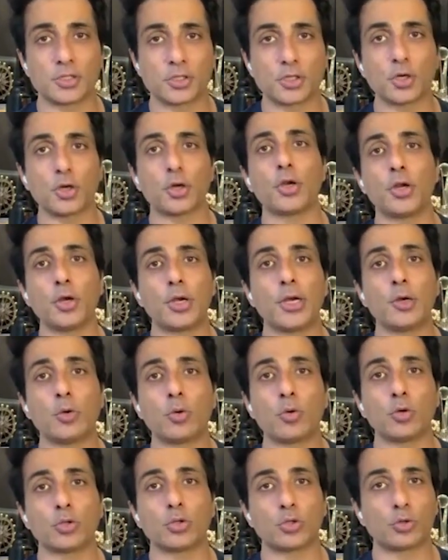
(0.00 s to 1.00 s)
your duty
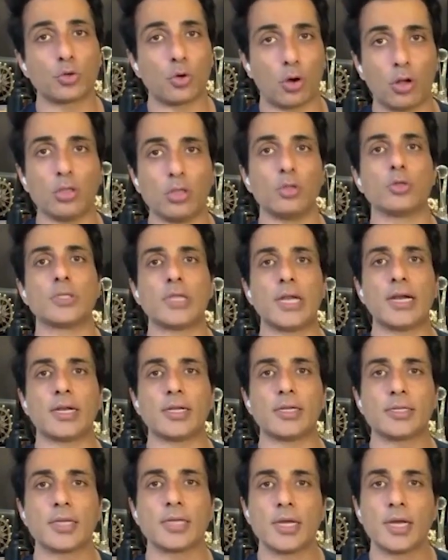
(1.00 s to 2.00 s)
to go through all those letters.